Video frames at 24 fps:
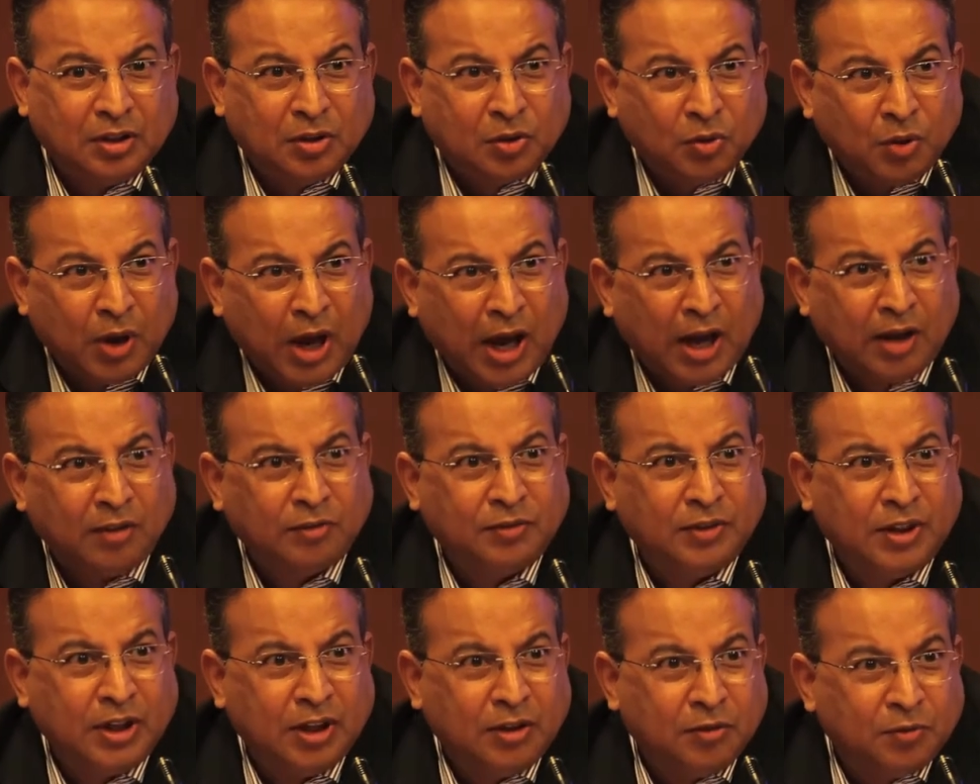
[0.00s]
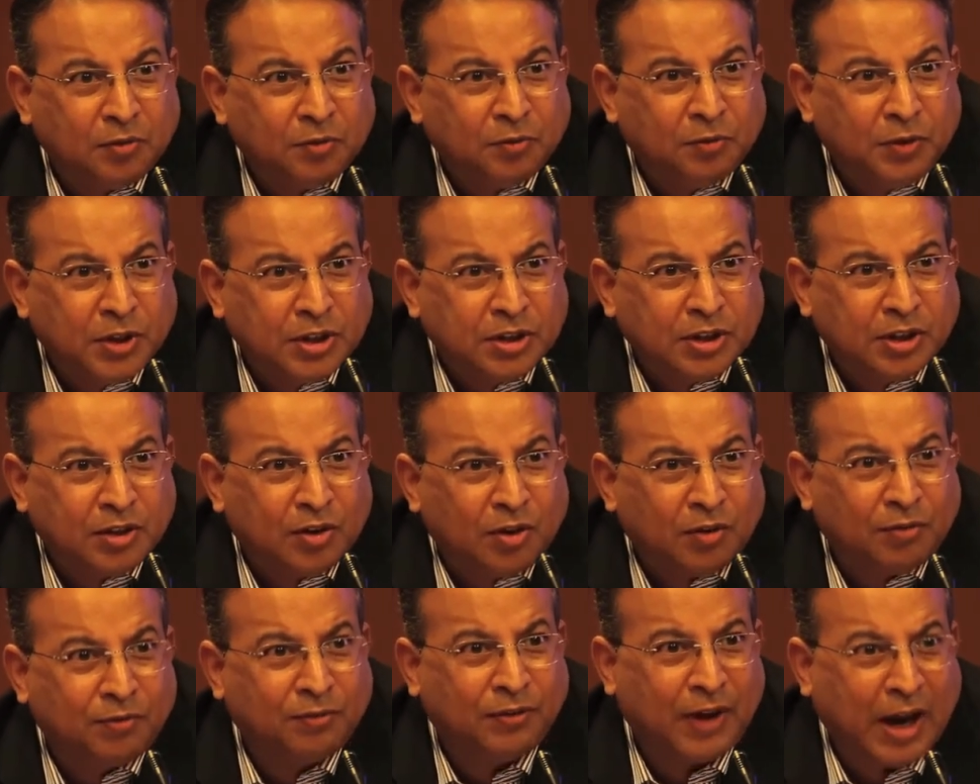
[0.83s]
to have the vision
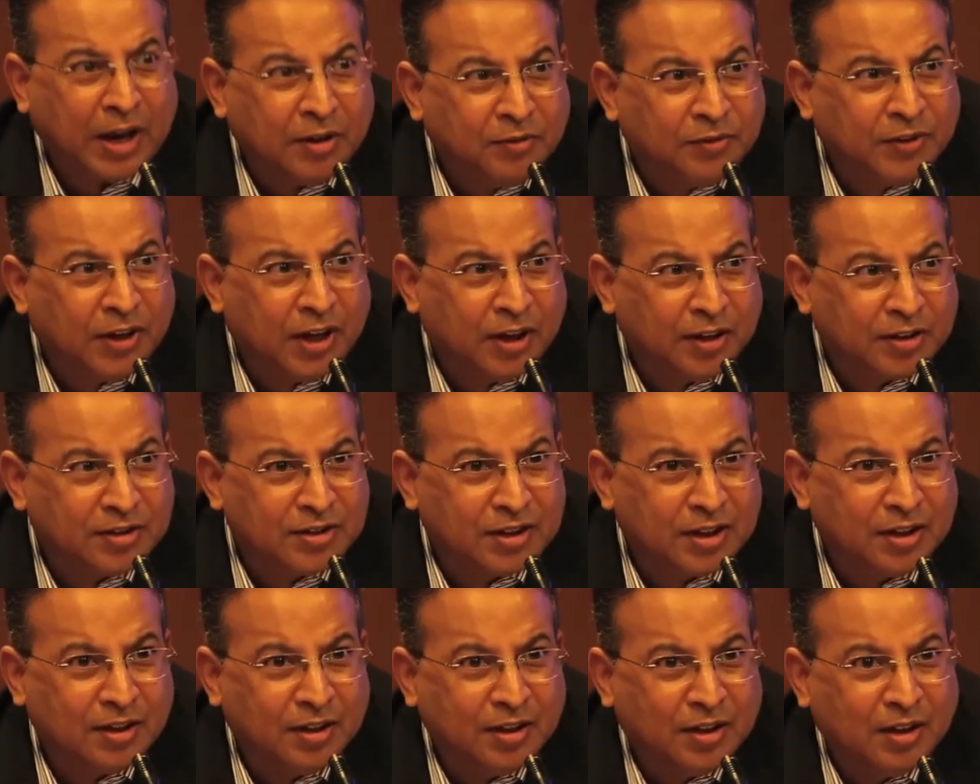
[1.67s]
of 5 years,